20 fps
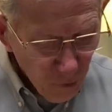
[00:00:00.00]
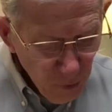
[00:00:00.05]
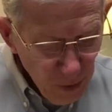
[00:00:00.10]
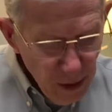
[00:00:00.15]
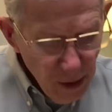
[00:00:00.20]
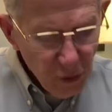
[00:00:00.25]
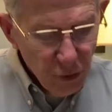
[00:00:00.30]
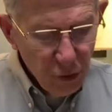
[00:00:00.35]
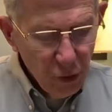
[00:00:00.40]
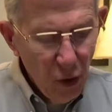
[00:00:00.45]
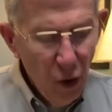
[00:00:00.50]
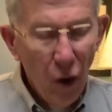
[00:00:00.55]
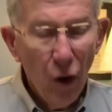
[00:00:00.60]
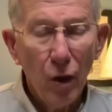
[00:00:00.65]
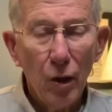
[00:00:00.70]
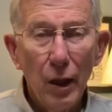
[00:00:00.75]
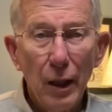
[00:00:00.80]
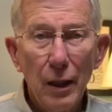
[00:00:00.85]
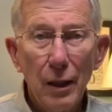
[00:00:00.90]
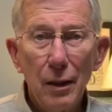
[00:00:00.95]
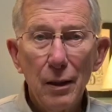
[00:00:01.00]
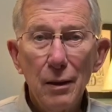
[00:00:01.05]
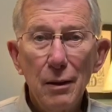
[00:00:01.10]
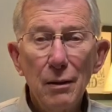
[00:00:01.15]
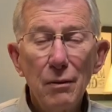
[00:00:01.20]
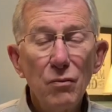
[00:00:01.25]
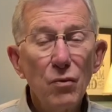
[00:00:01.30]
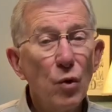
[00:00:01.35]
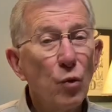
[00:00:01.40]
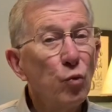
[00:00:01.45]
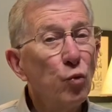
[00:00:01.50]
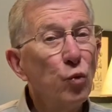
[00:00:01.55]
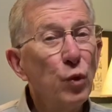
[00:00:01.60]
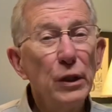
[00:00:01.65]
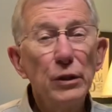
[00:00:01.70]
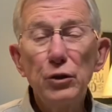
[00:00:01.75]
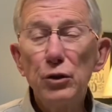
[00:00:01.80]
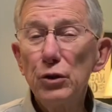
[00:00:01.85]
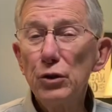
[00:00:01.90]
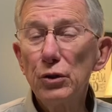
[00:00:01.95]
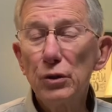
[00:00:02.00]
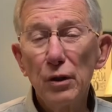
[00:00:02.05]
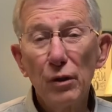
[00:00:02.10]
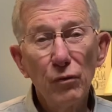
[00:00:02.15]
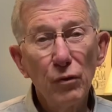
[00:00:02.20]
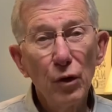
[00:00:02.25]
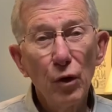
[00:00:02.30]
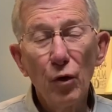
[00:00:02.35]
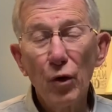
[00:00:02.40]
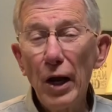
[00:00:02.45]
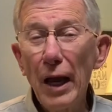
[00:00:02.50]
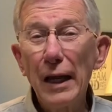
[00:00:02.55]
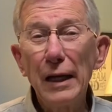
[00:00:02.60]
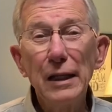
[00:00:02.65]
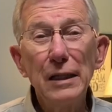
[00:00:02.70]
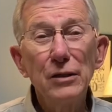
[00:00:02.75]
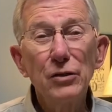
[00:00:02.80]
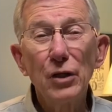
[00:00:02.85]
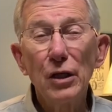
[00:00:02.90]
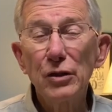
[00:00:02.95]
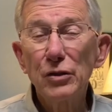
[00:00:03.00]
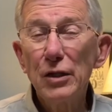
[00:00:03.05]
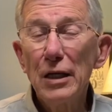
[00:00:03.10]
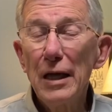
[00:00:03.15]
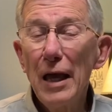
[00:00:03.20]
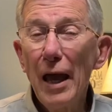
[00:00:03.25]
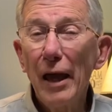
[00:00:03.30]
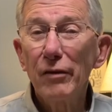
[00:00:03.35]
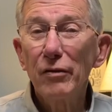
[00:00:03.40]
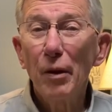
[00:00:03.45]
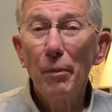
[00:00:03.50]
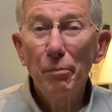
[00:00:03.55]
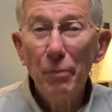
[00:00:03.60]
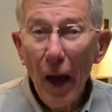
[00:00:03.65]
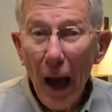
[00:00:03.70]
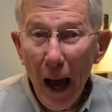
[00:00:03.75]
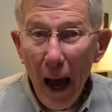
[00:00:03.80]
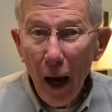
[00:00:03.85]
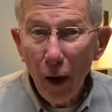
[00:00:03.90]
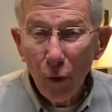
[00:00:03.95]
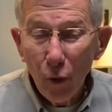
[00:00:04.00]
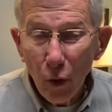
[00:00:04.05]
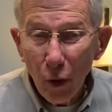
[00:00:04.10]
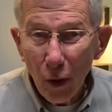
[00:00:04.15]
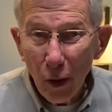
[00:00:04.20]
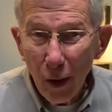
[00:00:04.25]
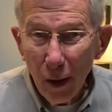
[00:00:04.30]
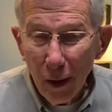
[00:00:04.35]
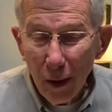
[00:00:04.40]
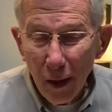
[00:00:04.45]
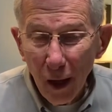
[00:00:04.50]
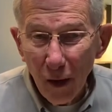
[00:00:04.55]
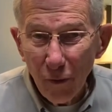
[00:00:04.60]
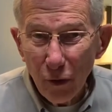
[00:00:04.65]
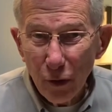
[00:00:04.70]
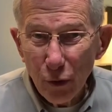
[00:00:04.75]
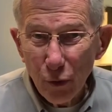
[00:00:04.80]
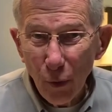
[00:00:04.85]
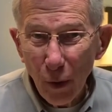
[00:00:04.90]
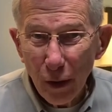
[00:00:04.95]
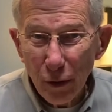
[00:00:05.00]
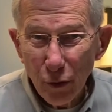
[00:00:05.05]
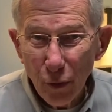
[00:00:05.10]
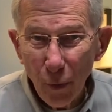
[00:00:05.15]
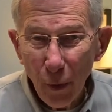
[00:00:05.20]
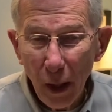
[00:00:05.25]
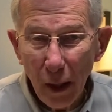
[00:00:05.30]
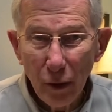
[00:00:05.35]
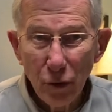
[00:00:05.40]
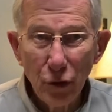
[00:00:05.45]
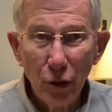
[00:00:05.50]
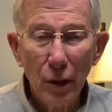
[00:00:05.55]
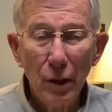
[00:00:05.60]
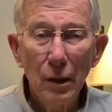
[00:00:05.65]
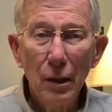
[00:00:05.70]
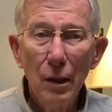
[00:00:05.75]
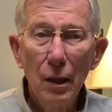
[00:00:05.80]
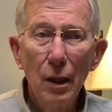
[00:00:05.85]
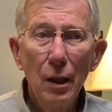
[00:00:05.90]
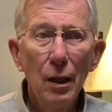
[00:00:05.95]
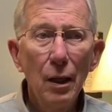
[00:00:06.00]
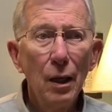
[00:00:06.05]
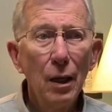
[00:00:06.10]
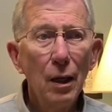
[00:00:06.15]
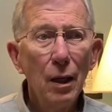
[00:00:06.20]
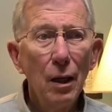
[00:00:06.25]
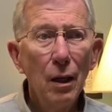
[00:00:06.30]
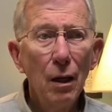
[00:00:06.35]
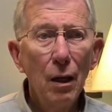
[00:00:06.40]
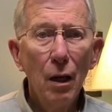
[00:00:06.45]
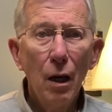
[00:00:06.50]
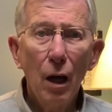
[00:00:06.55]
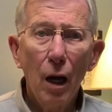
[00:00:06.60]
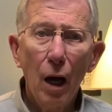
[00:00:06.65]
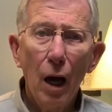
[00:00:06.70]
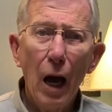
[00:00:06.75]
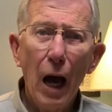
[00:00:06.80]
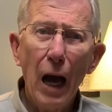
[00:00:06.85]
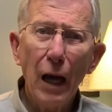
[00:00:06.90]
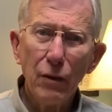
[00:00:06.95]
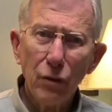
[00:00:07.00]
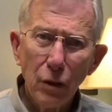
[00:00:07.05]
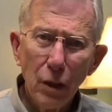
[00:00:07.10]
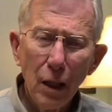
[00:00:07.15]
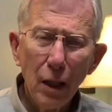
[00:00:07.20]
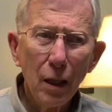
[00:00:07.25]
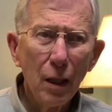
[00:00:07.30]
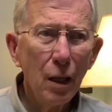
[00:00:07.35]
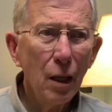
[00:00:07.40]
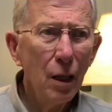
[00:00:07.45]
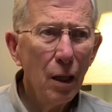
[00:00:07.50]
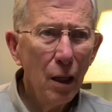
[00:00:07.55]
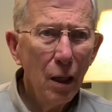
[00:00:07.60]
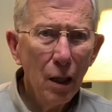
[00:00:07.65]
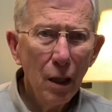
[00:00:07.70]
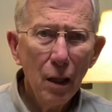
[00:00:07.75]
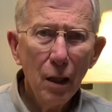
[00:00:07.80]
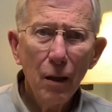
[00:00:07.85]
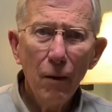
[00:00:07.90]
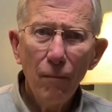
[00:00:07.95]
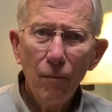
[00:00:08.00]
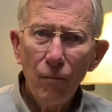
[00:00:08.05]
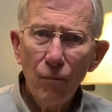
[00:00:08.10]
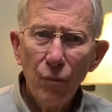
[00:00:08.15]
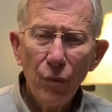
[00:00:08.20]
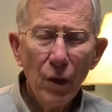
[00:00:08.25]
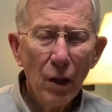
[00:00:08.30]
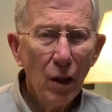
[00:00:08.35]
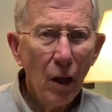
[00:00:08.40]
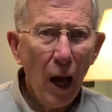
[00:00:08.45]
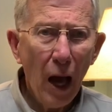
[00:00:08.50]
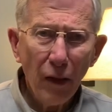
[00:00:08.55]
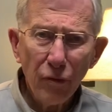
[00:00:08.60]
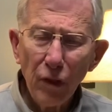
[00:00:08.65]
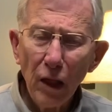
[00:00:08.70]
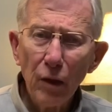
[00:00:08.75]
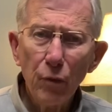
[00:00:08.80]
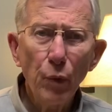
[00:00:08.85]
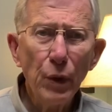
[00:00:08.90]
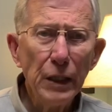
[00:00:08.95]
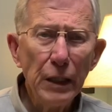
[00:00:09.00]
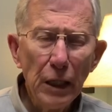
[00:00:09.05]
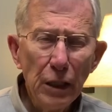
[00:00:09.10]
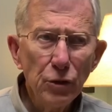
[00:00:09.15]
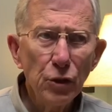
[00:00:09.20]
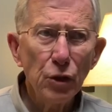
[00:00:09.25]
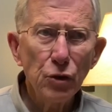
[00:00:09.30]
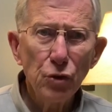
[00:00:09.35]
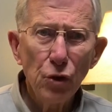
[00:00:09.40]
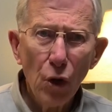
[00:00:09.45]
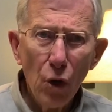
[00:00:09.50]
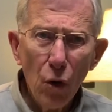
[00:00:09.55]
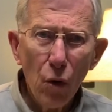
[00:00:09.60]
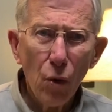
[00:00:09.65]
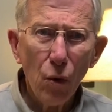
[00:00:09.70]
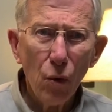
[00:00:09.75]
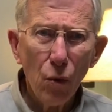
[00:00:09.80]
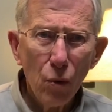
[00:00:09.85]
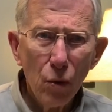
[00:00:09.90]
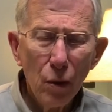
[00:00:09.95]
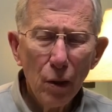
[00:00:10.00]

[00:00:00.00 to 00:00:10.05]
His calling, the riches of glory, and He says, and the power of His resurrection. I think I think we need to know